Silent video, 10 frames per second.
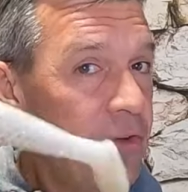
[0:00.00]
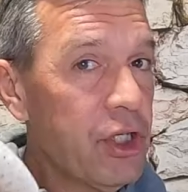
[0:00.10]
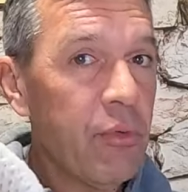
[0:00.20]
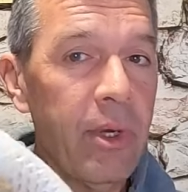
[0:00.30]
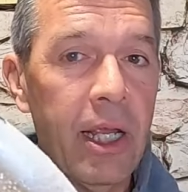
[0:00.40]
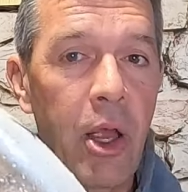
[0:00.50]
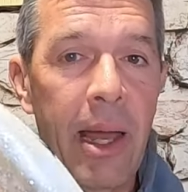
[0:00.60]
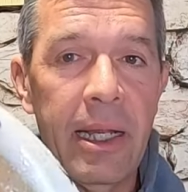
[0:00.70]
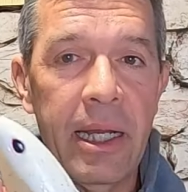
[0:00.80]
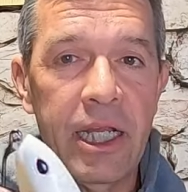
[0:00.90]
fishing when I go
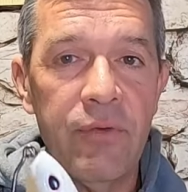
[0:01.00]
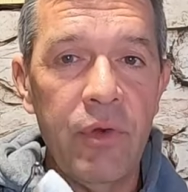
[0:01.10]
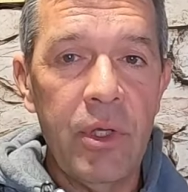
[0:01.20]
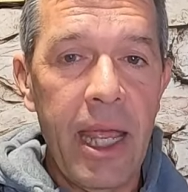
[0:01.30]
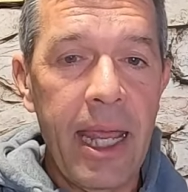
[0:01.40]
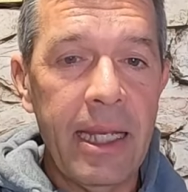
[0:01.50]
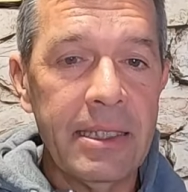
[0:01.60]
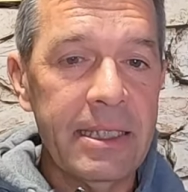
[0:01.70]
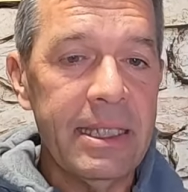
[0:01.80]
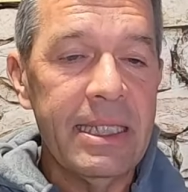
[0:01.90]
out the next few
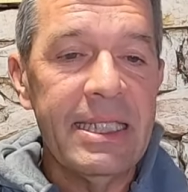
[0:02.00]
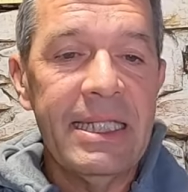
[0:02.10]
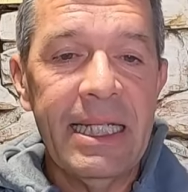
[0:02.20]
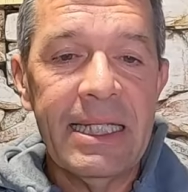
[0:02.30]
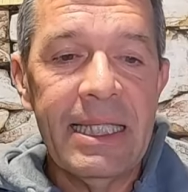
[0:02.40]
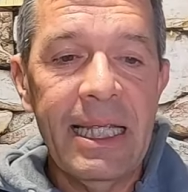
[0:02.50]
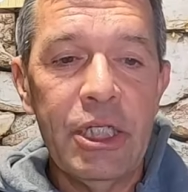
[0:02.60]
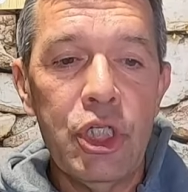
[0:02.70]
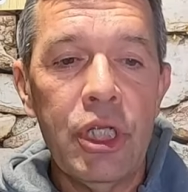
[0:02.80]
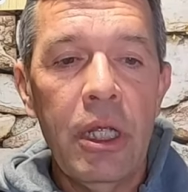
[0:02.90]
days, is this
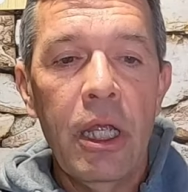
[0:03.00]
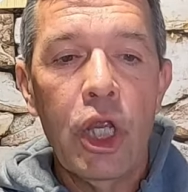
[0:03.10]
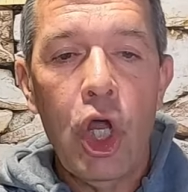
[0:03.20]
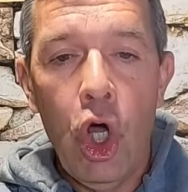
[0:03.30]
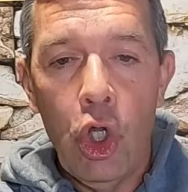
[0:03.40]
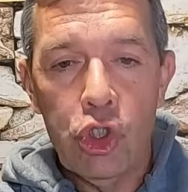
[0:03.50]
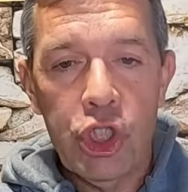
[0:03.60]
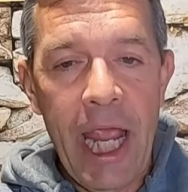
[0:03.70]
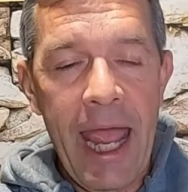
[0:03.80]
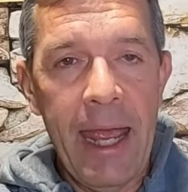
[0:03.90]
6-inch coal
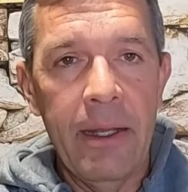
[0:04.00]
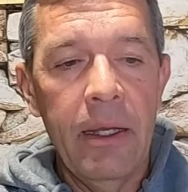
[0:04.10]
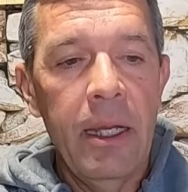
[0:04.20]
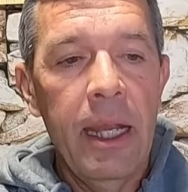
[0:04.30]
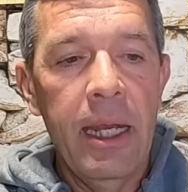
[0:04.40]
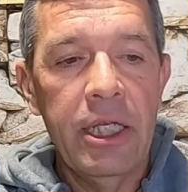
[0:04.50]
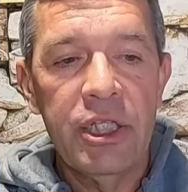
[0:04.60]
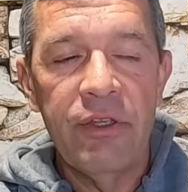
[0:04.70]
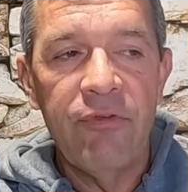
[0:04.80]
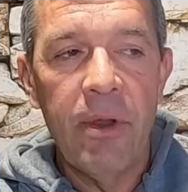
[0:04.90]
shad. And
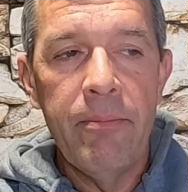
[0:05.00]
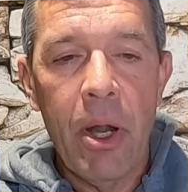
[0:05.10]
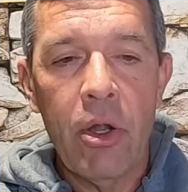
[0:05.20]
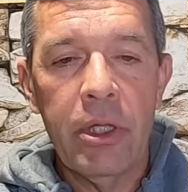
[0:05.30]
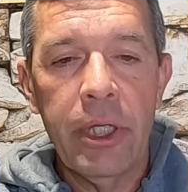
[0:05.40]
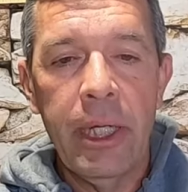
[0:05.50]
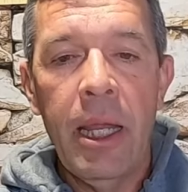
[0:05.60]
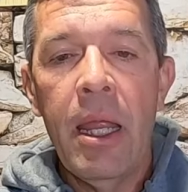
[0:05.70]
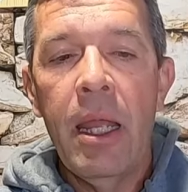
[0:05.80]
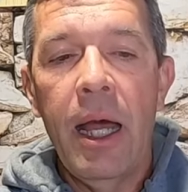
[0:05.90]
this is from
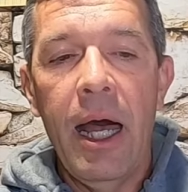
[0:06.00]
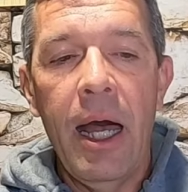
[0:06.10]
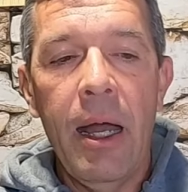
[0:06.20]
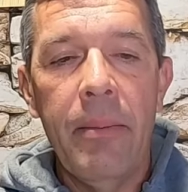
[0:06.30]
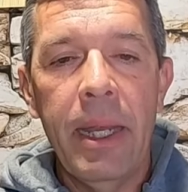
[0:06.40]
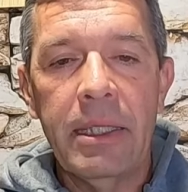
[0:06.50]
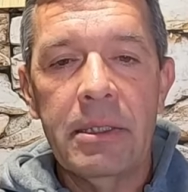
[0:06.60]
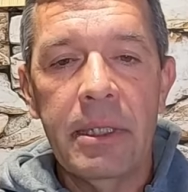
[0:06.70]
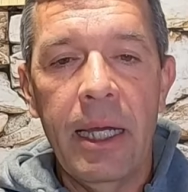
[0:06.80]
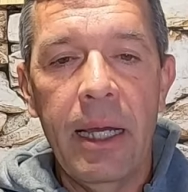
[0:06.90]
Berkeley.
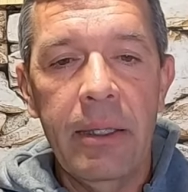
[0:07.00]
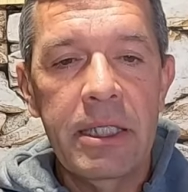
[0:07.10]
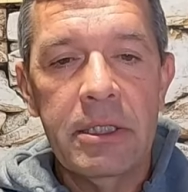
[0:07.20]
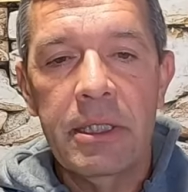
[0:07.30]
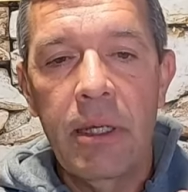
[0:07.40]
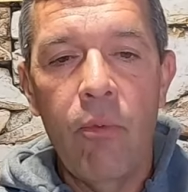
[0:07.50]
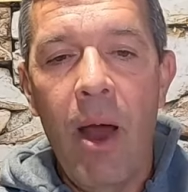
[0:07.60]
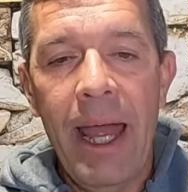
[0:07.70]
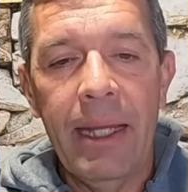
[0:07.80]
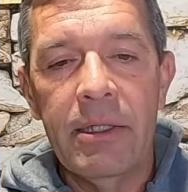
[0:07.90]
This is in a
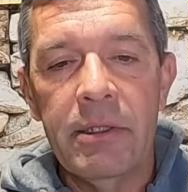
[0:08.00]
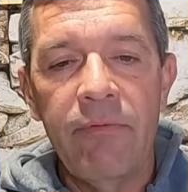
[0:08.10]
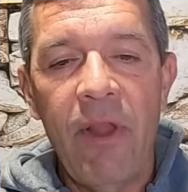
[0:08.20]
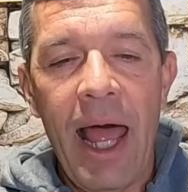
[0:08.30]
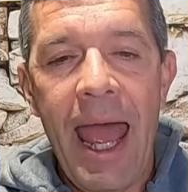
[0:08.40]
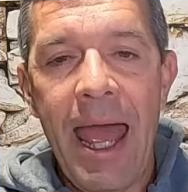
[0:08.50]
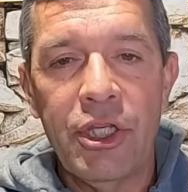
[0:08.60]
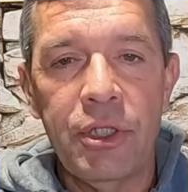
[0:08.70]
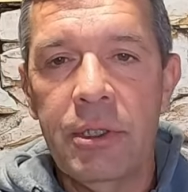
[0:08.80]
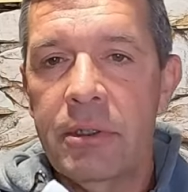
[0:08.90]
white
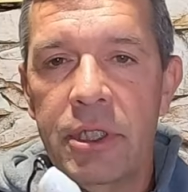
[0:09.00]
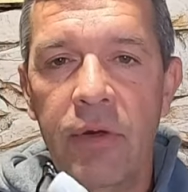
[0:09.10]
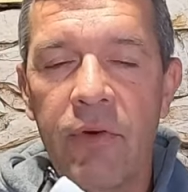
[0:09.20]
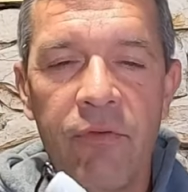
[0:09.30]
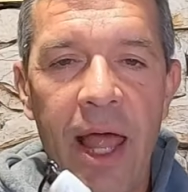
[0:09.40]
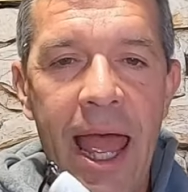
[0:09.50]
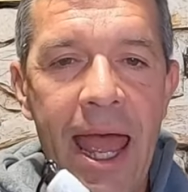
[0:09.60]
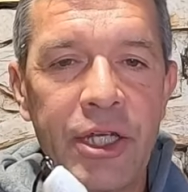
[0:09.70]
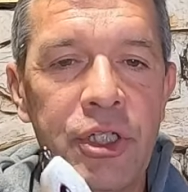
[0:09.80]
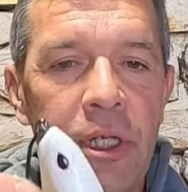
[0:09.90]
flash, silver
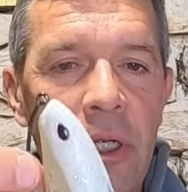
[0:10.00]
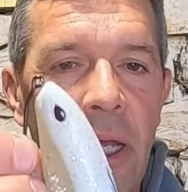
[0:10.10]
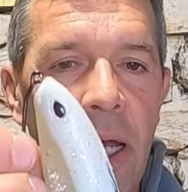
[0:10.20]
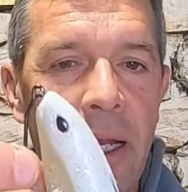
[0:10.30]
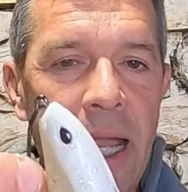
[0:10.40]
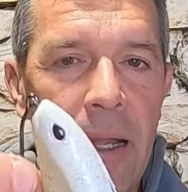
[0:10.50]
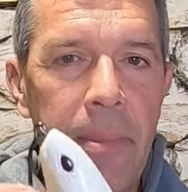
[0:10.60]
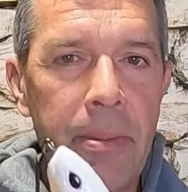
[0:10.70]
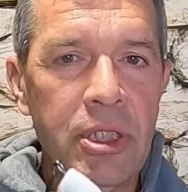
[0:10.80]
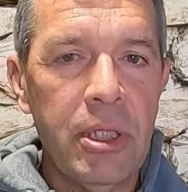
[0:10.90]
flash. Kind of
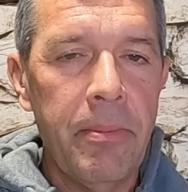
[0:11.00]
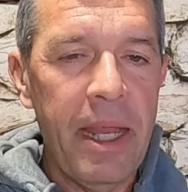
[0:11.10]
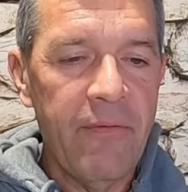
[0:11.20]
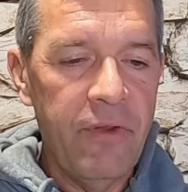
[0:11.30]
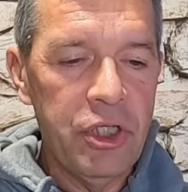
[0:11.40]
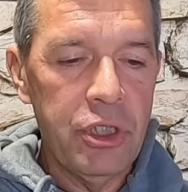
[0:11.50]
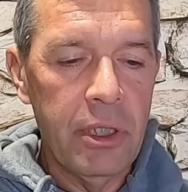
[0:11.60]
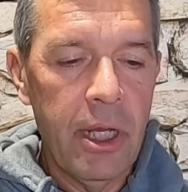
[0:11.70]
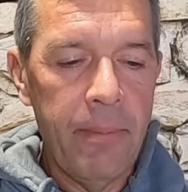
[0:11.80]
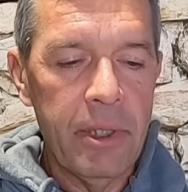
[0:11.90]
mimics the bait fish in
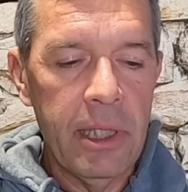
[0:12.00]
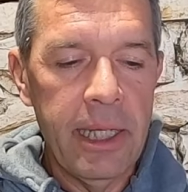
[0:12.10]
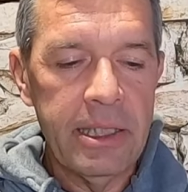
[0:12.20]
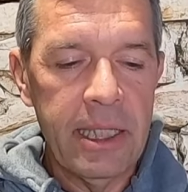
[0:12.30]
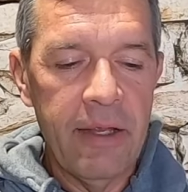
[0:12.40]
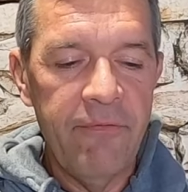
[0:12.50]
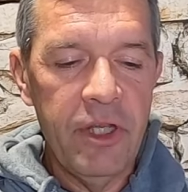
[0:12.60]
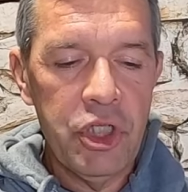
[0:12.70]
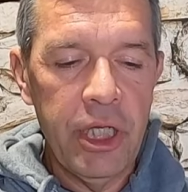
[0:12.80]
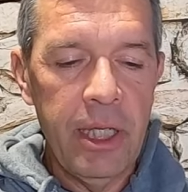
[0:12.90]
a couple of the lakes that I
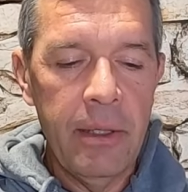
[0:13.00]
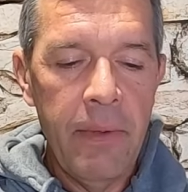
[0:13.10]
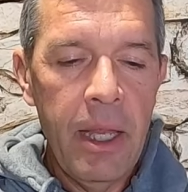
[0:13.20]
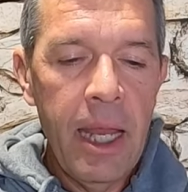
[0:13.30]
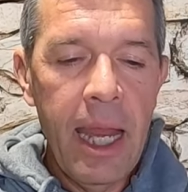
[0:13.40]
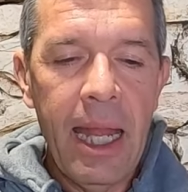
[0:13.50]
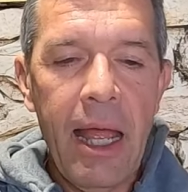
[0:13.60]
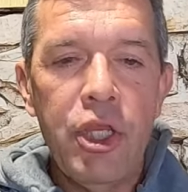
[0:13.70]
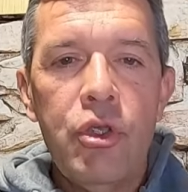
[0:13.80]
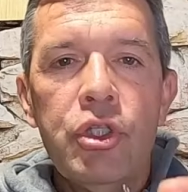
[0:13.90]
fish in. And
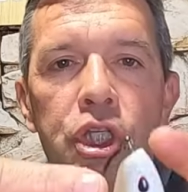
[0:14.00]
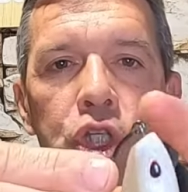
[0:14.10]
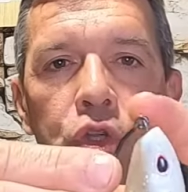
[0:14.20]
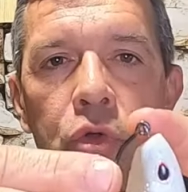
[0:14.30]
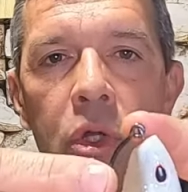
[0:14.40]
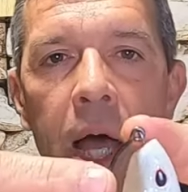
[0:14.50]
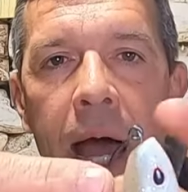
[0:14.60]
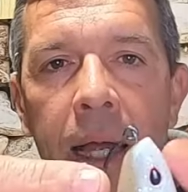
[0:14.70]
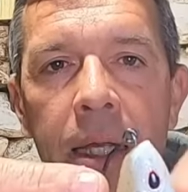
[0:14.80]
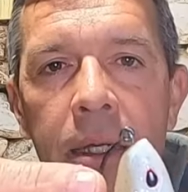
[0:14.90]
I use this screw
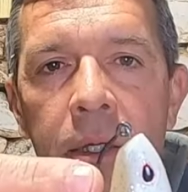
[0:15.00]
lock